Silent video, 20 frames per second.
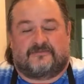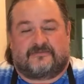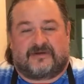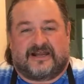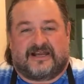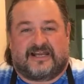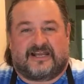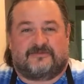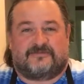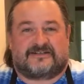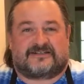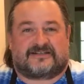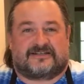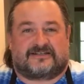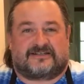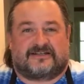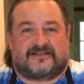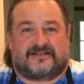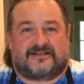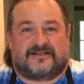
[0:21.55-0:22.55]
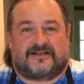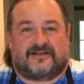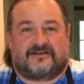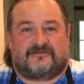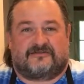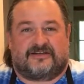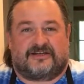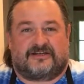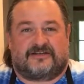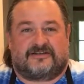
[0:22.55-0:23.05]
My name is Attila
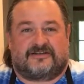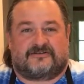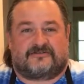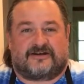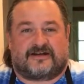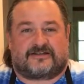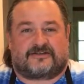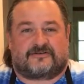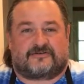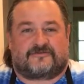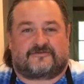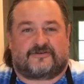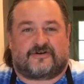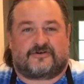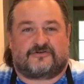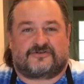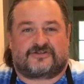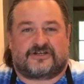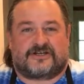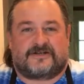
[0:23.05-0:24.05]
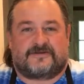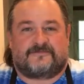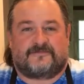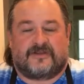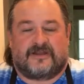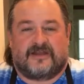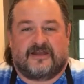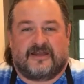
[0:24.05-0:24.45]
Nyiri, Director of Coaching,